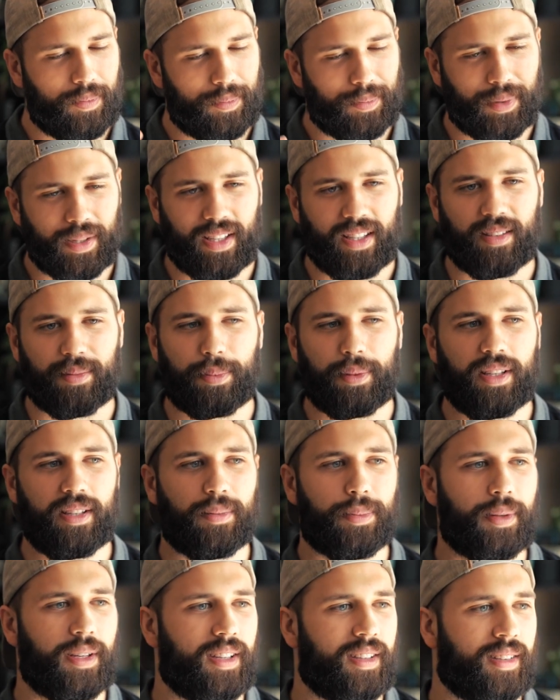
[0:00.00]
please, please,
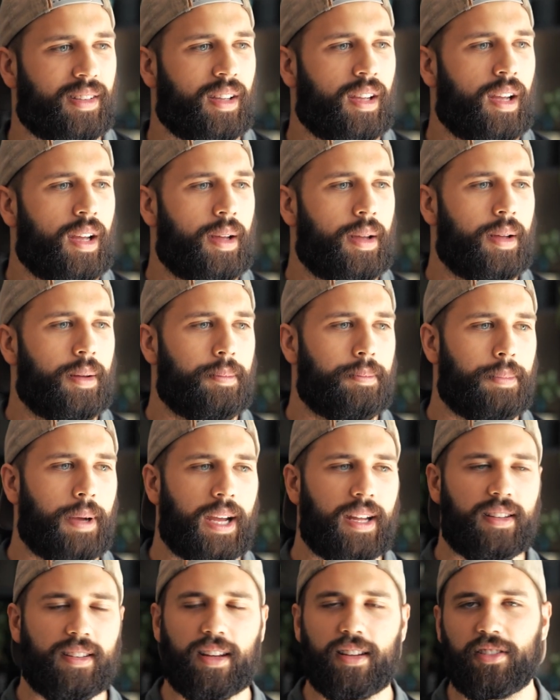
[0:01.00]
please
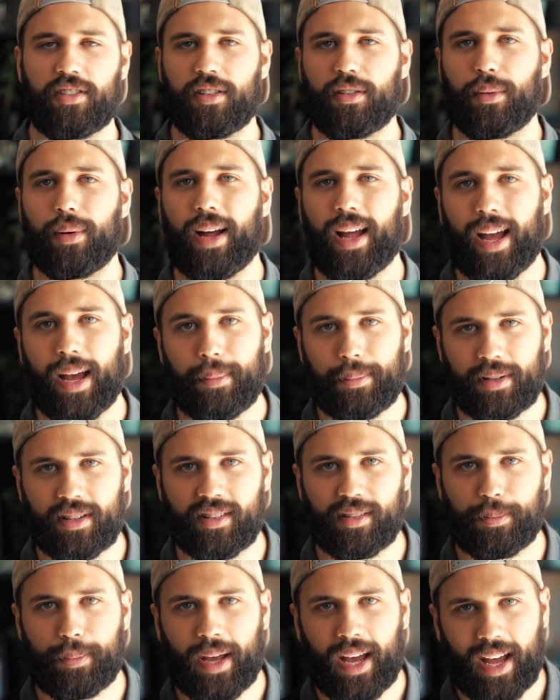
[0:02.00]
pay attention to what
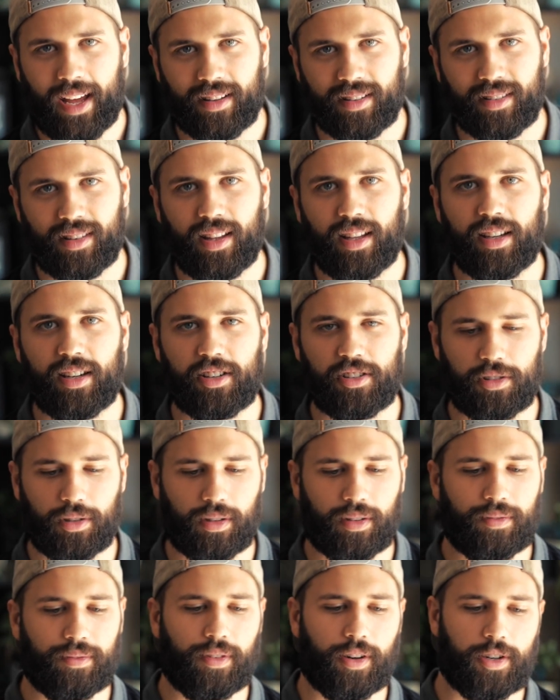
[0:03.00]
happens past the initial
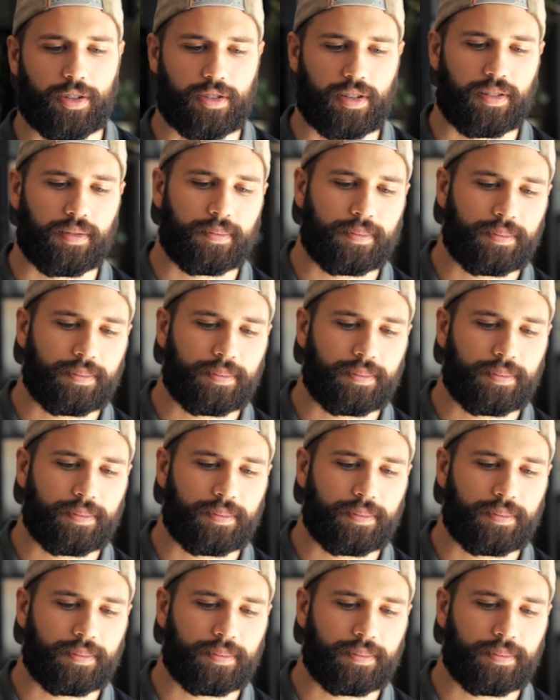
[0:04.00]
conversion.